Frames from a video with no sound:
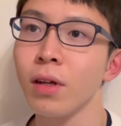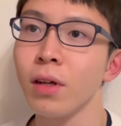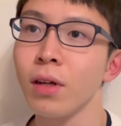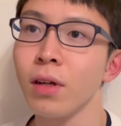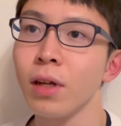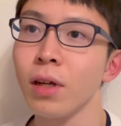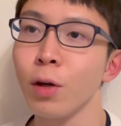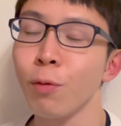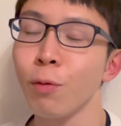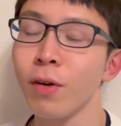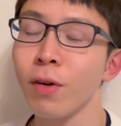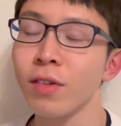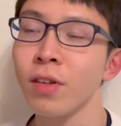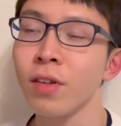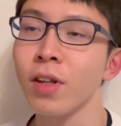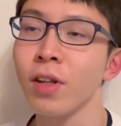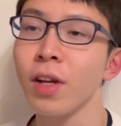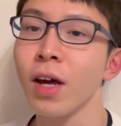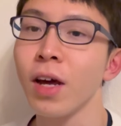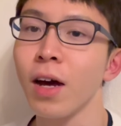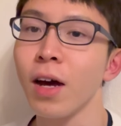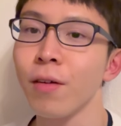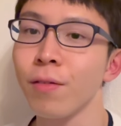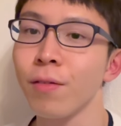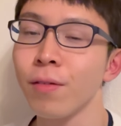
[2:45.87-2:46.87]
It wasn't
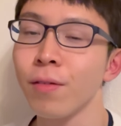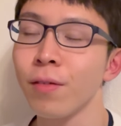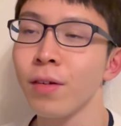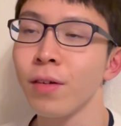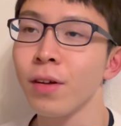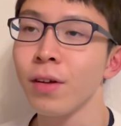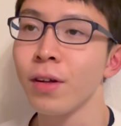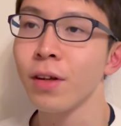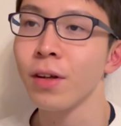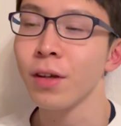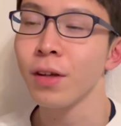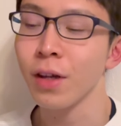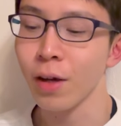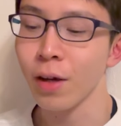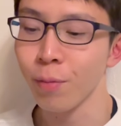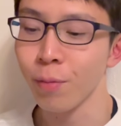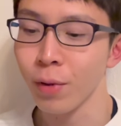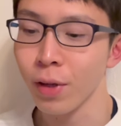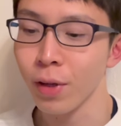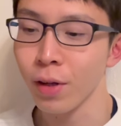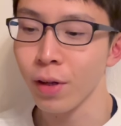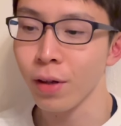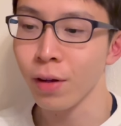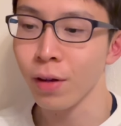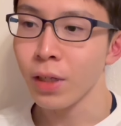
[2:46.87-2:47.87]
enough.
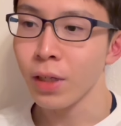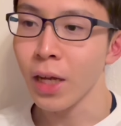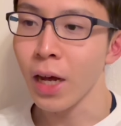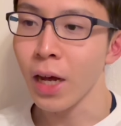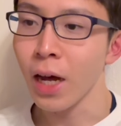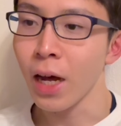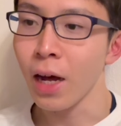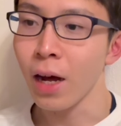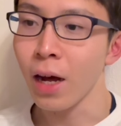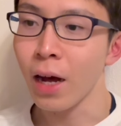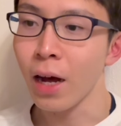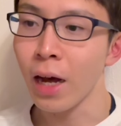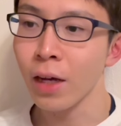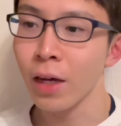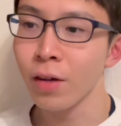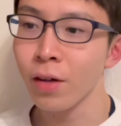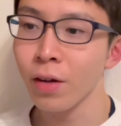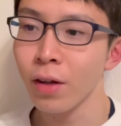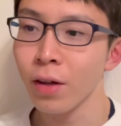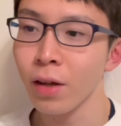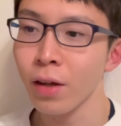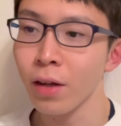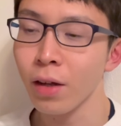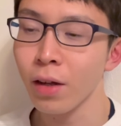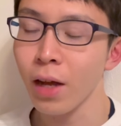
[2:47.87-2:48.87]
Yeah, I
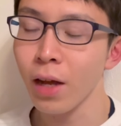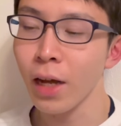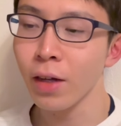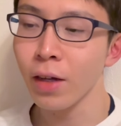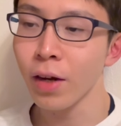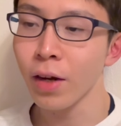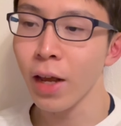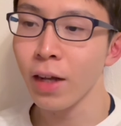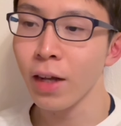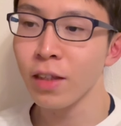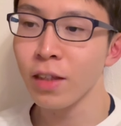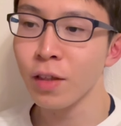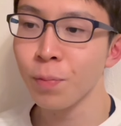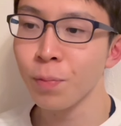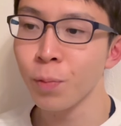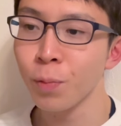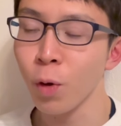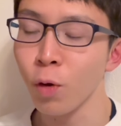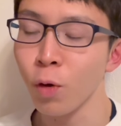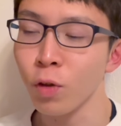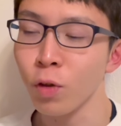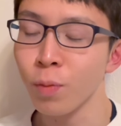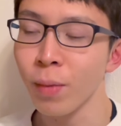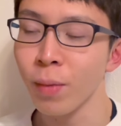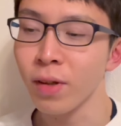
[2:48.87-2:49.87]
could
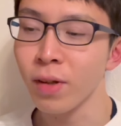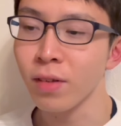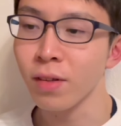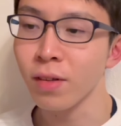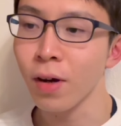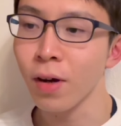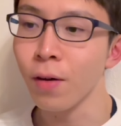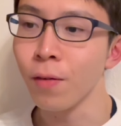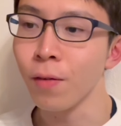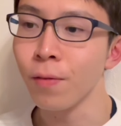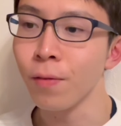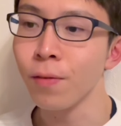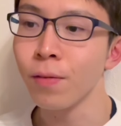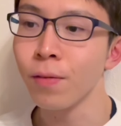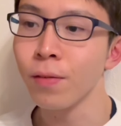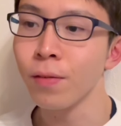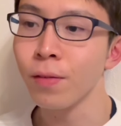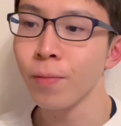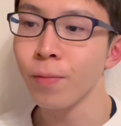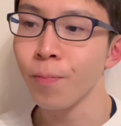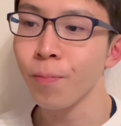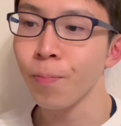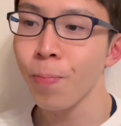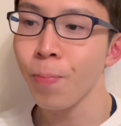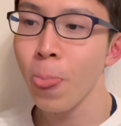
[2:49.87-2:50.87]
expose myself
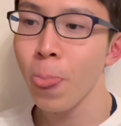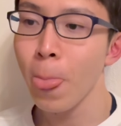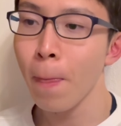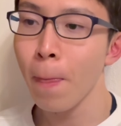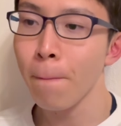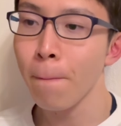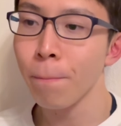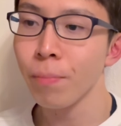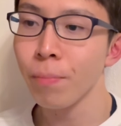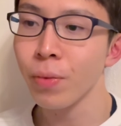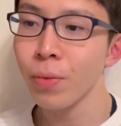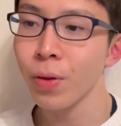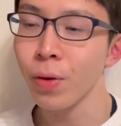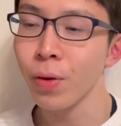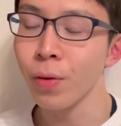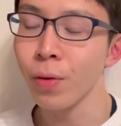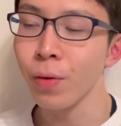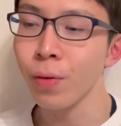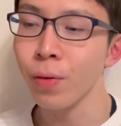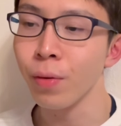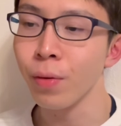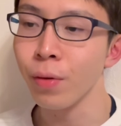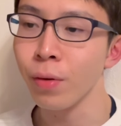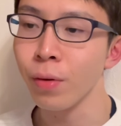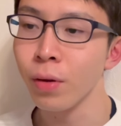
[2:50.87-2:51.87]

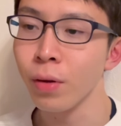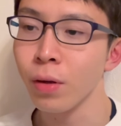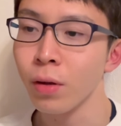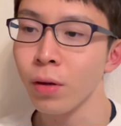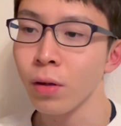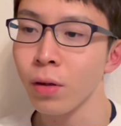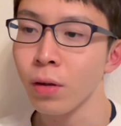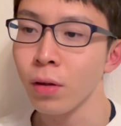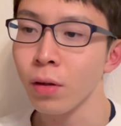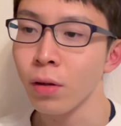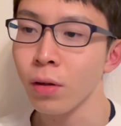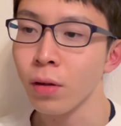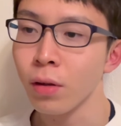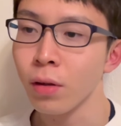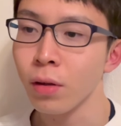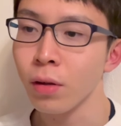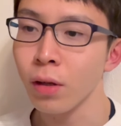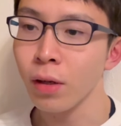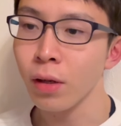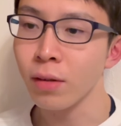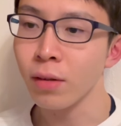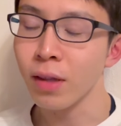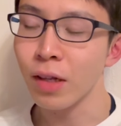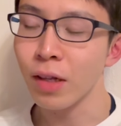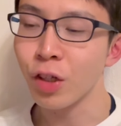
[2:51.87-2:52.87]
to
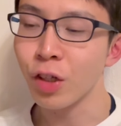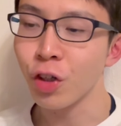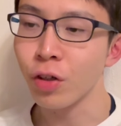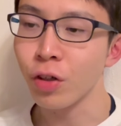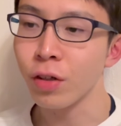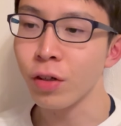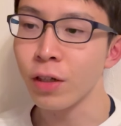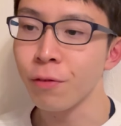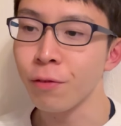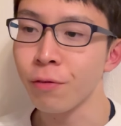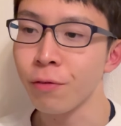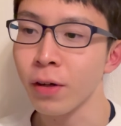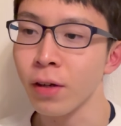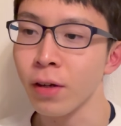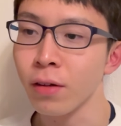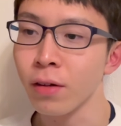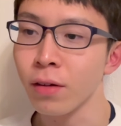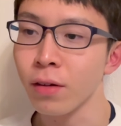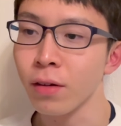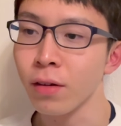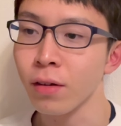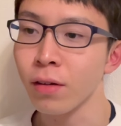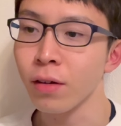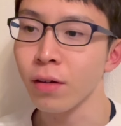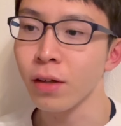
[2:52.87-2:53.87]
such a different
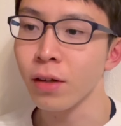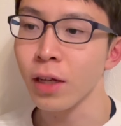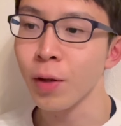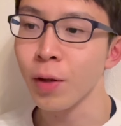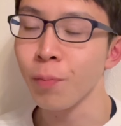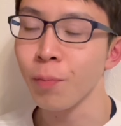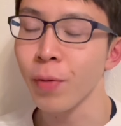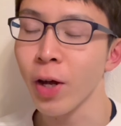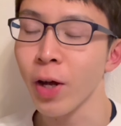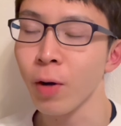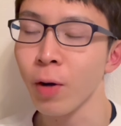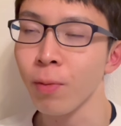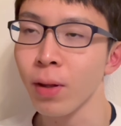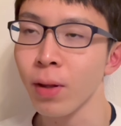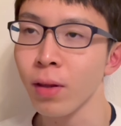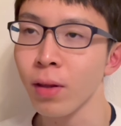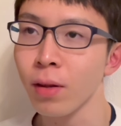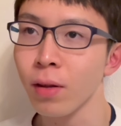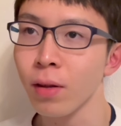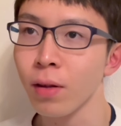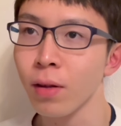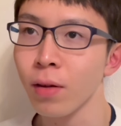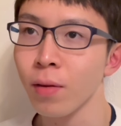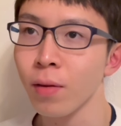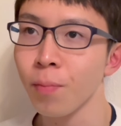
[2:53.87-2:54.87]

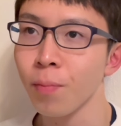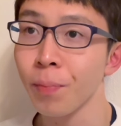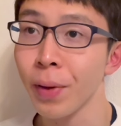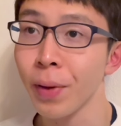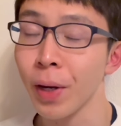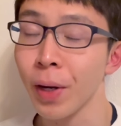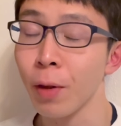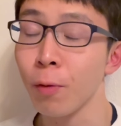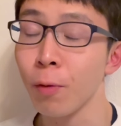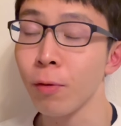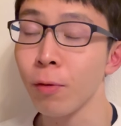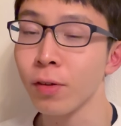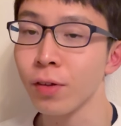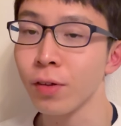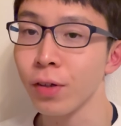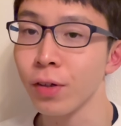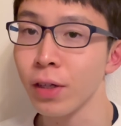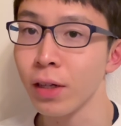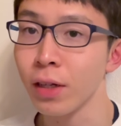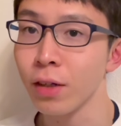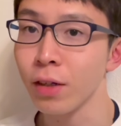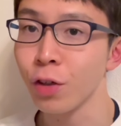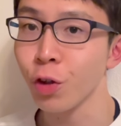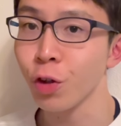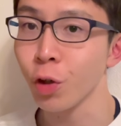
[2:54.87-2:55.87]
environment, but it was
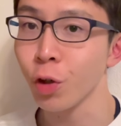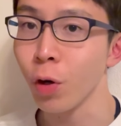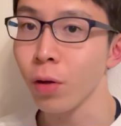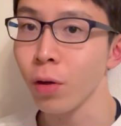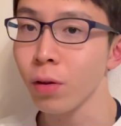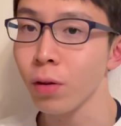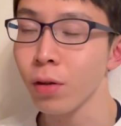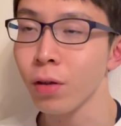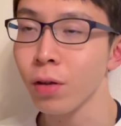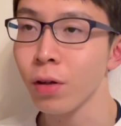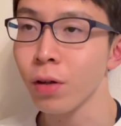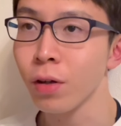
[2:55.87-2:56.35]
really short.